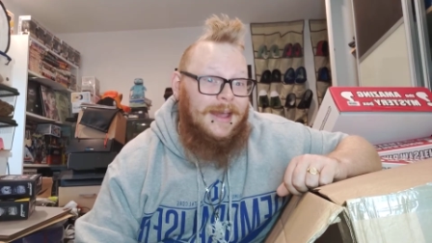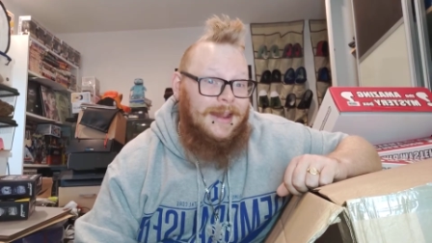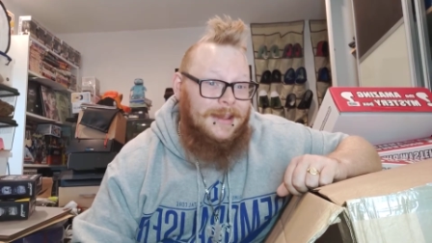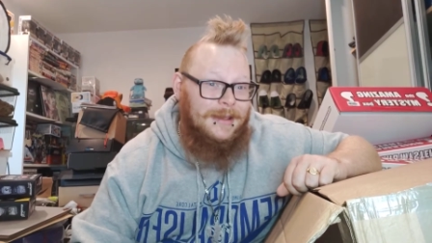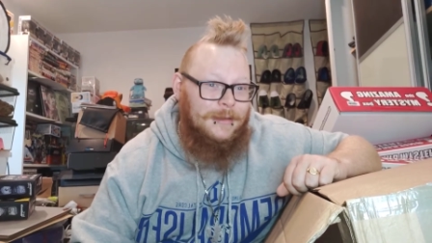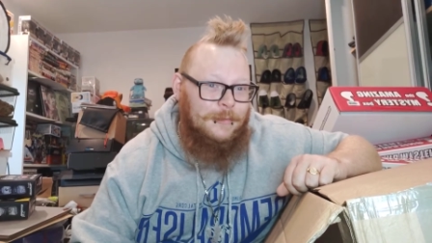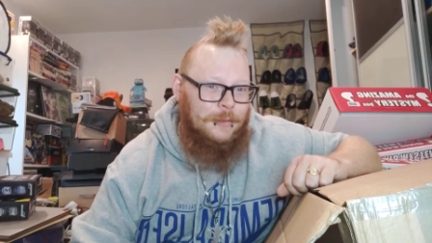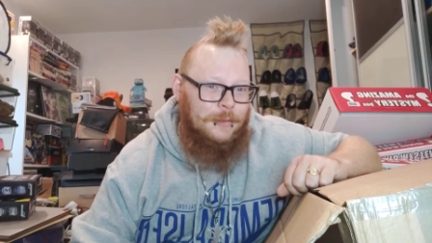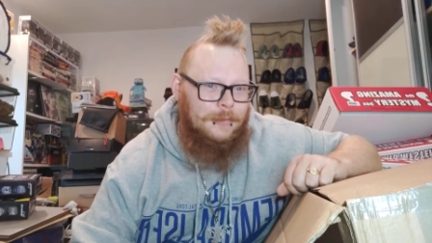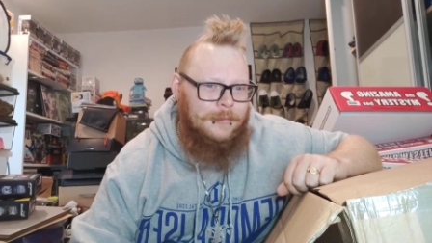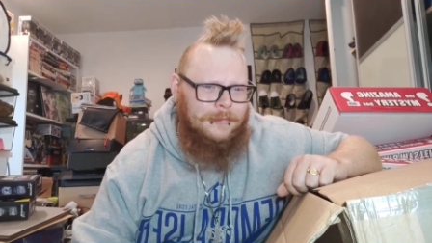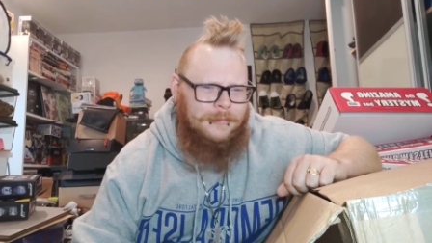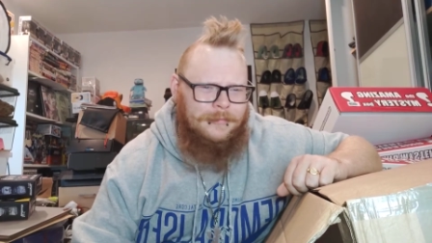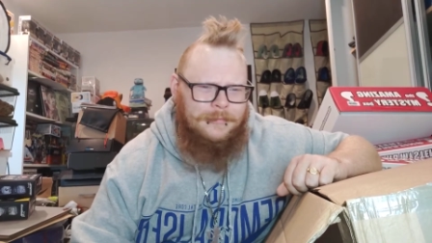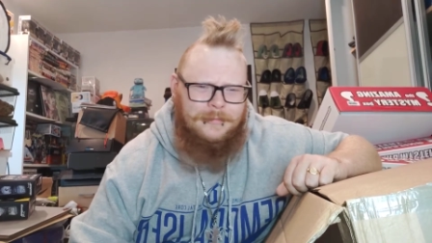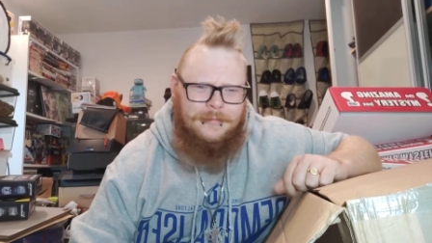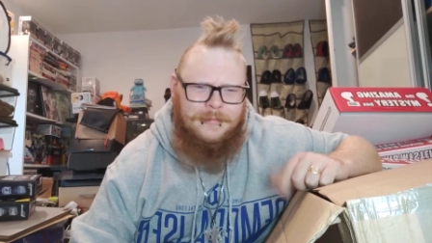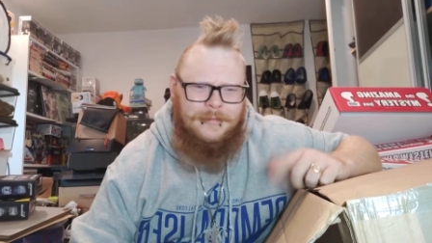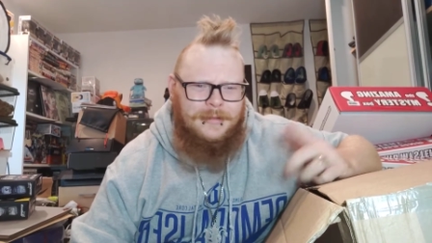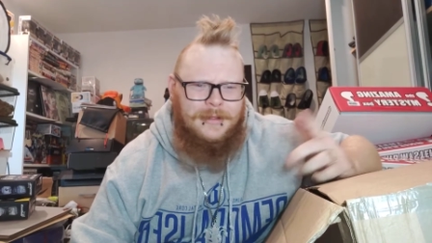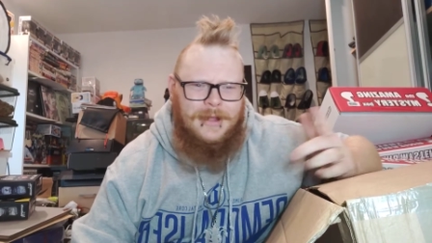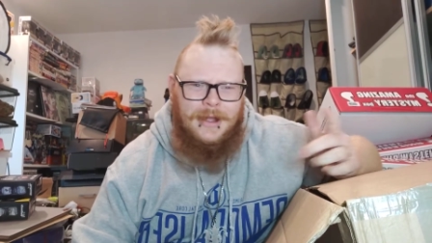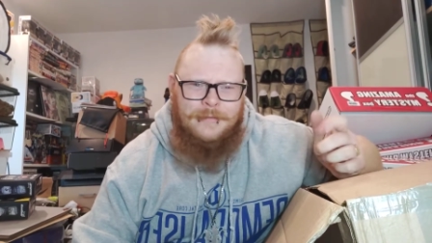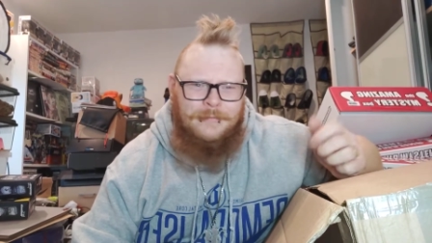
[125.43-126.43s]
Anyway,
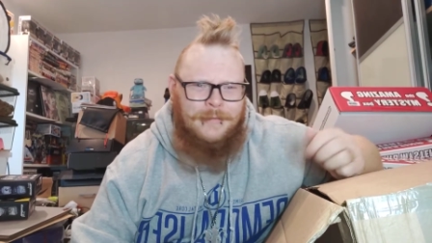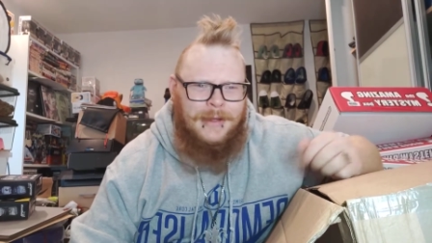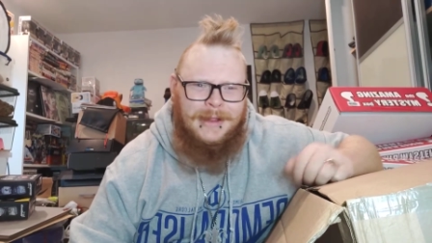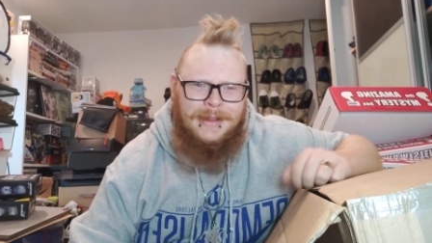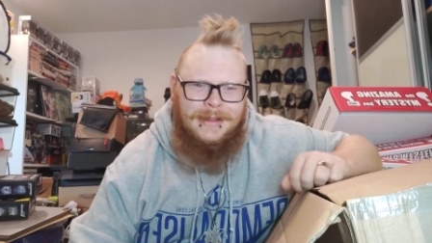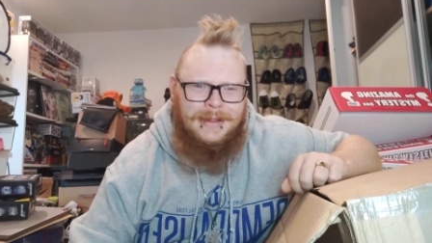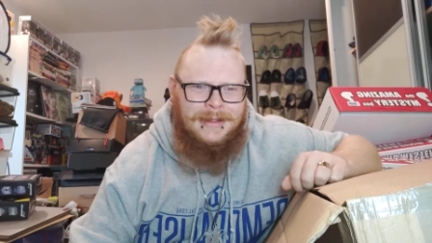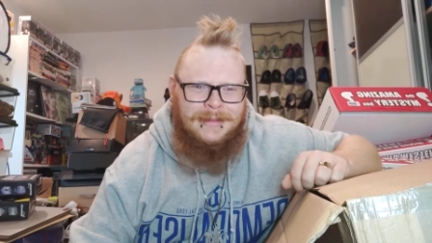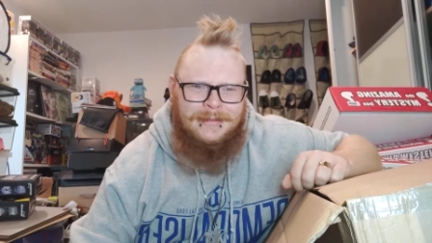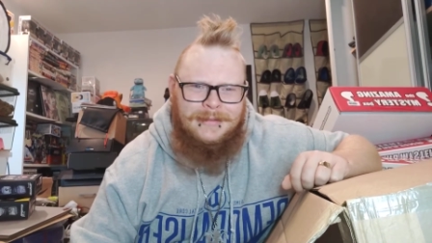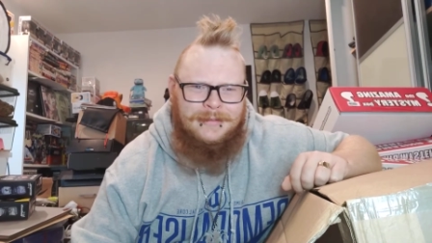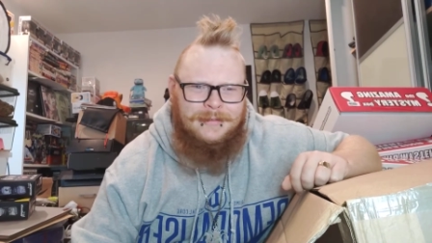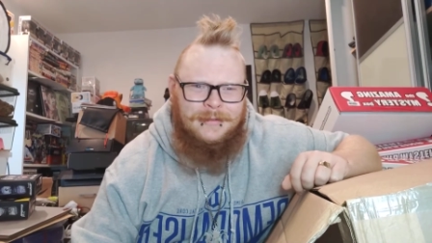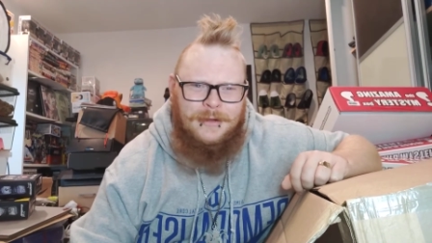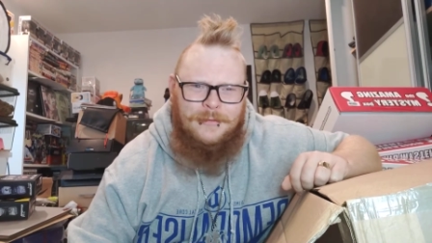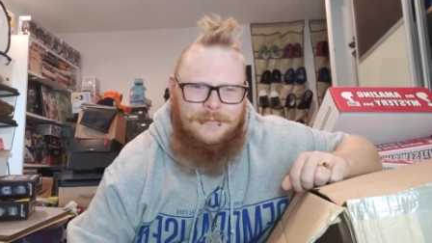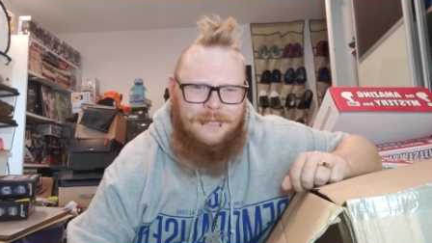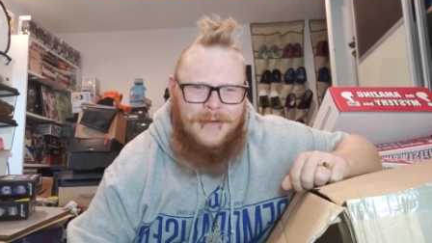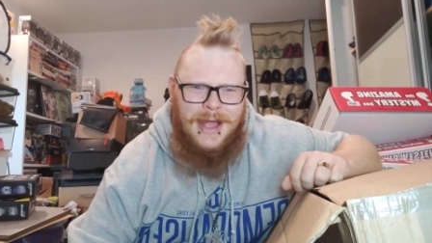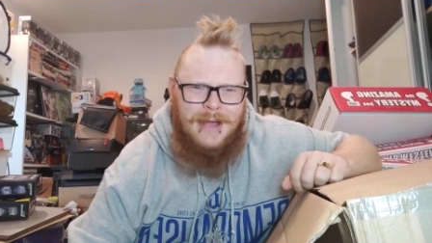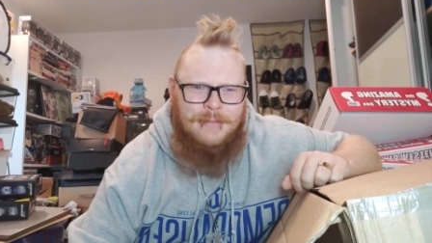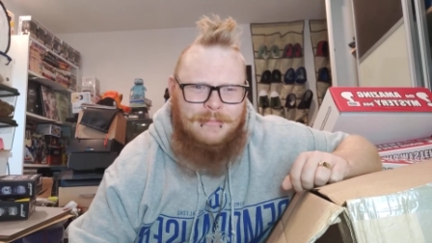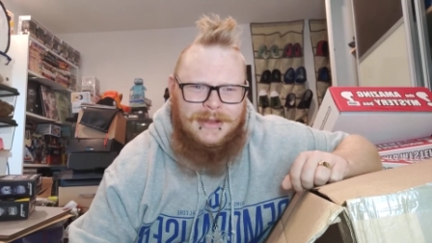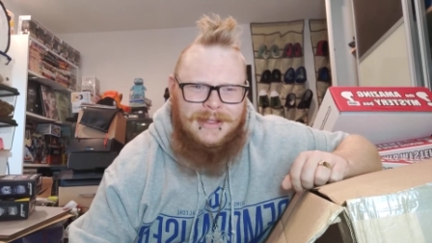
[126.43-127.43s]
I really need to
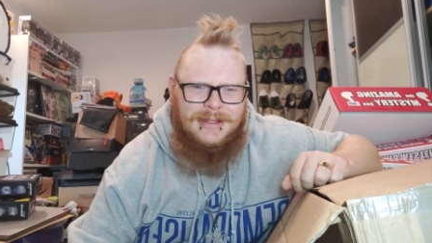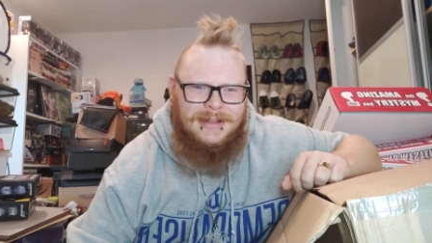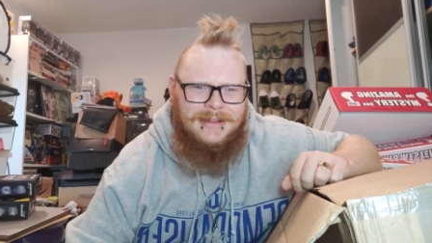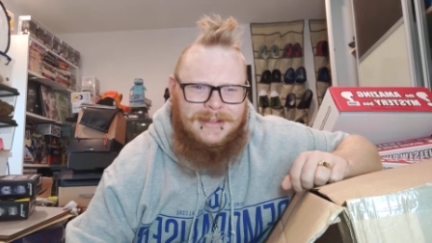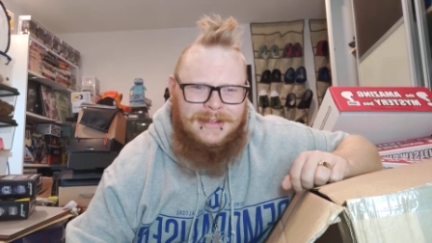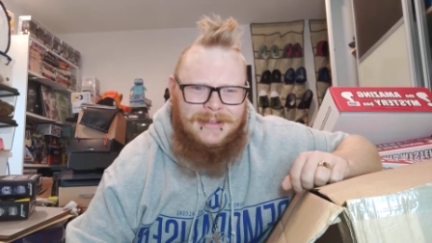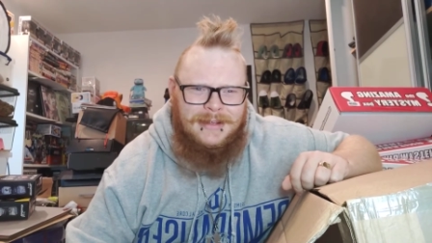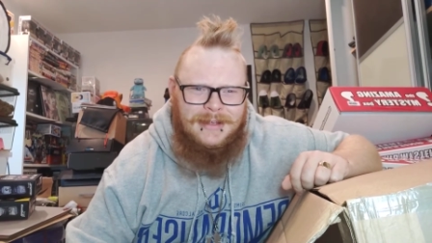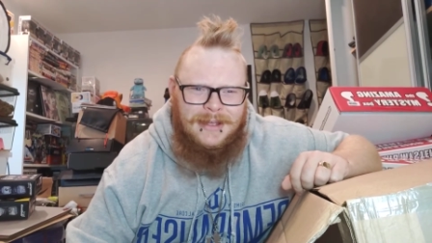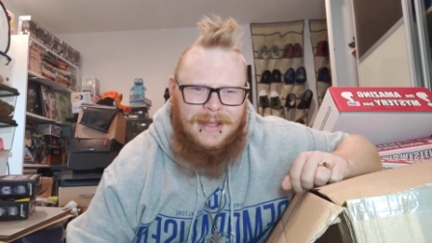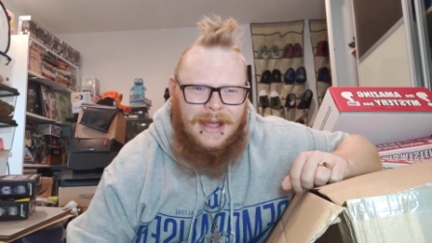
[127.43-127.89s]
stop rambling.